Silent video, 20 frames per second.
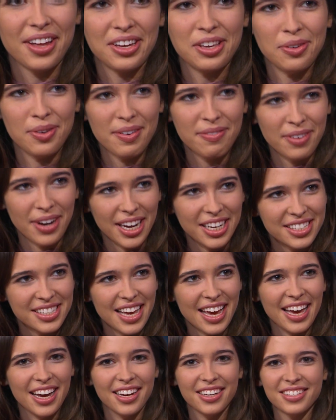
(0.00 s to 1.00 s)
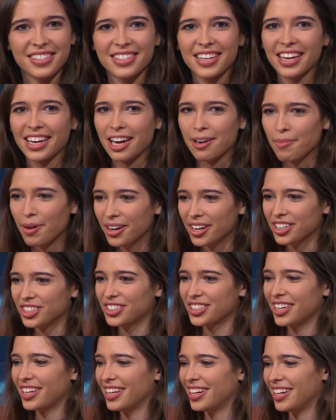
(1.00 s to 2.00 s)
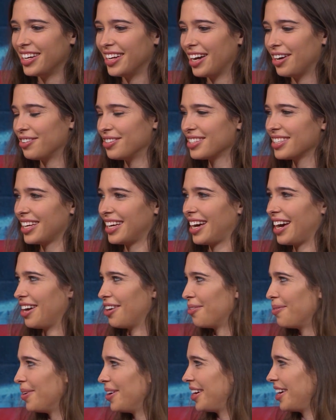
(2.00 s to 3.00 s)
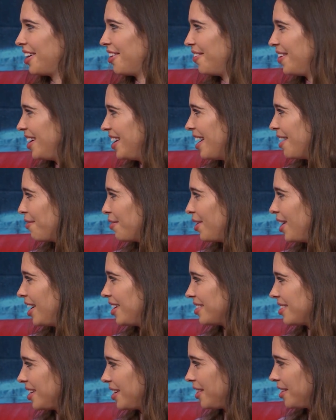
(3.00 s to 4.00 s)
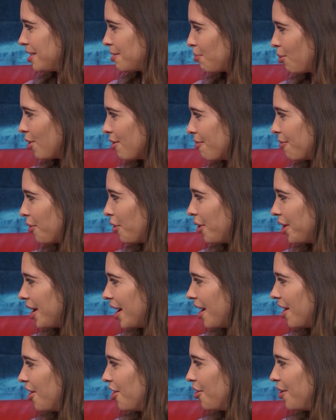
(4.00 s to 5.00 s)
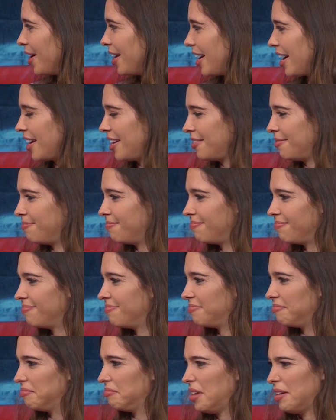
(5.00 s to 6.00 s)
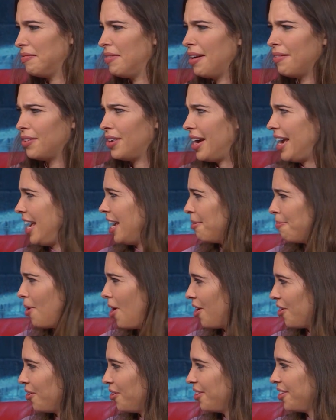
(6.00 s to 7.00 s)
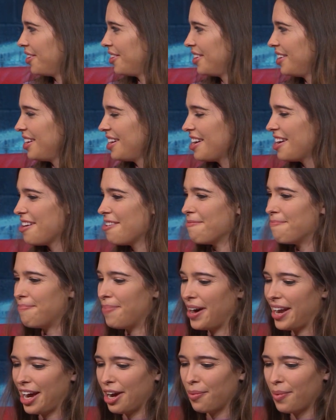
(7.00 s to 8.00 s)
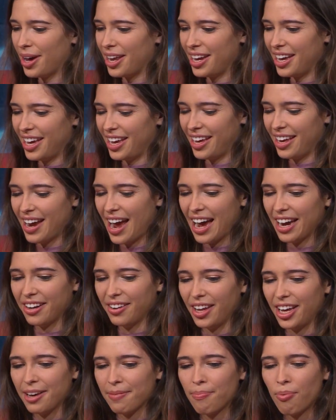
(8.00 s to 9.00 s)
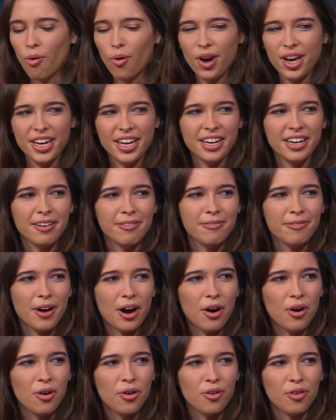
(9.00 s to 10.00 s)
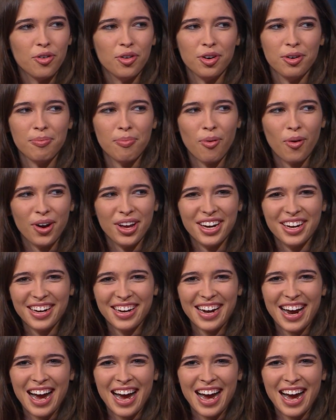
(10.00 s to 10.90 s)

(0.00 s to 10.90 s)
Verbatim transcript: like, "You have nice hands. Like, come audition." And I was like, "I don't want to go in. Everyone has like this portfolio, and I, I've never hand modeled." But I went in, had to like point at a phone, oh, wow. point at an